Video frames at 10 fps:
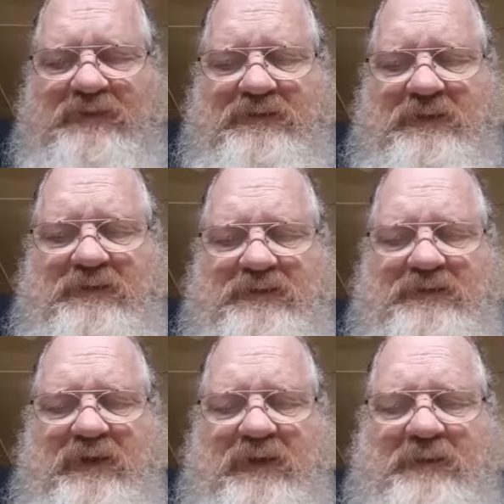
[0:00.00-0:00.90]

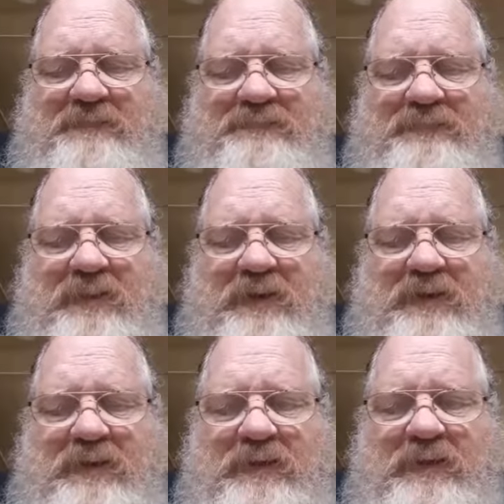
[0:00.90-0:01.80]
instance uh,
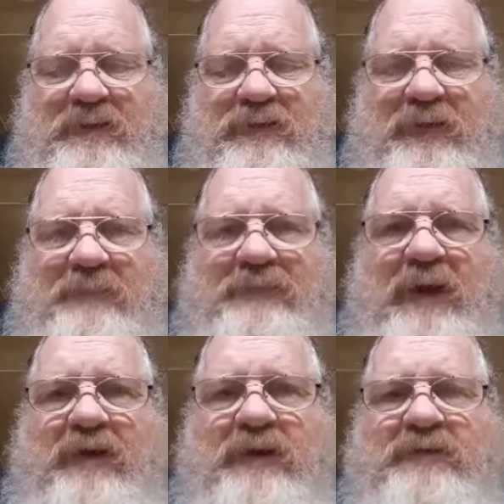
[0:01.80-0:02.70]
when a
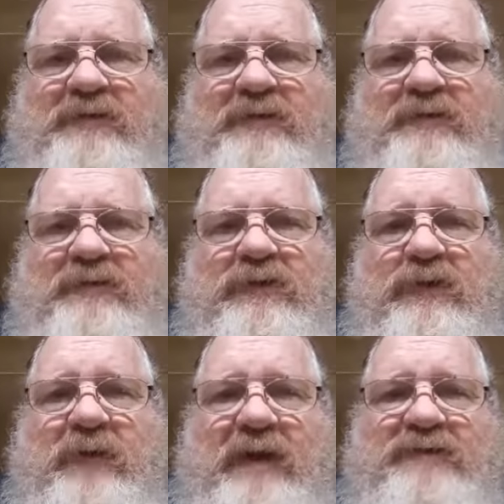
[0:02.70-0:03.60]
parent
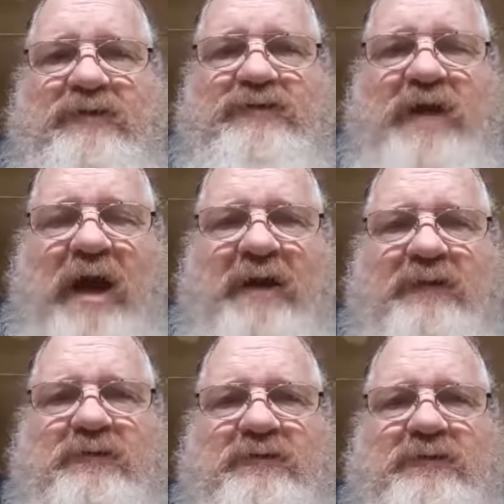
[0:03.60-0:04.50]
corrects a
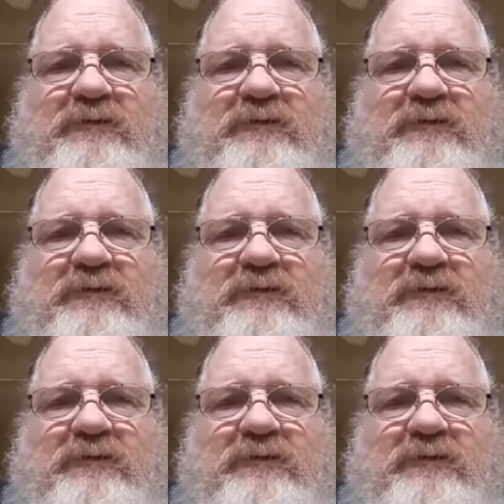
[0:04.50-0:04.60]
child,